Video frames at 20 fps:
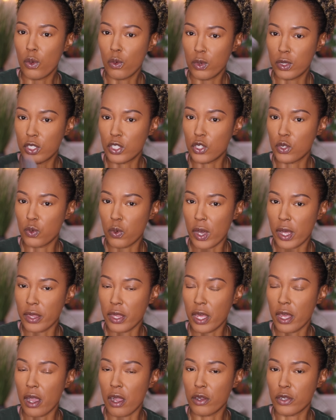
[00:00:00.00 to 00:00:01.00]
which is why
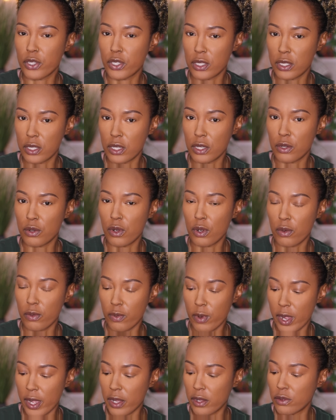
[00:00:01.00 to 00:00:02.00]
they are still
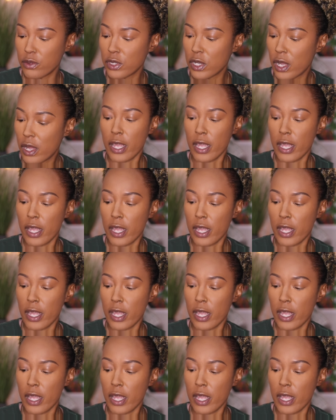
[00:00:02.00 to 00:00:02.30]
around.